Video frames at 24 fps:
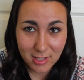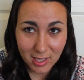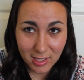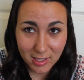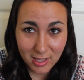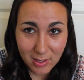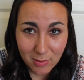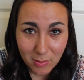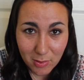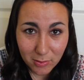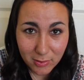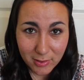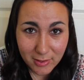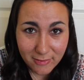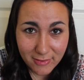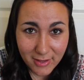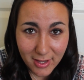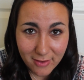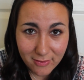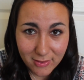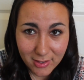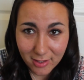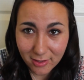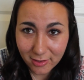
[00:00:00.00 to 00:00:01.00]
and they were only
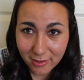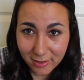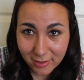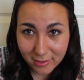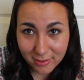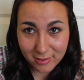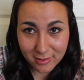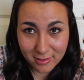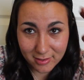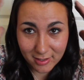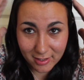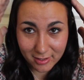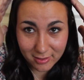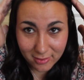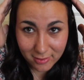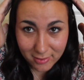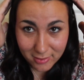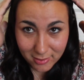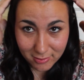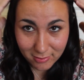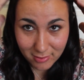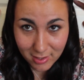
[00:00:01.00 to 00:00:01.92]
$5, and they're so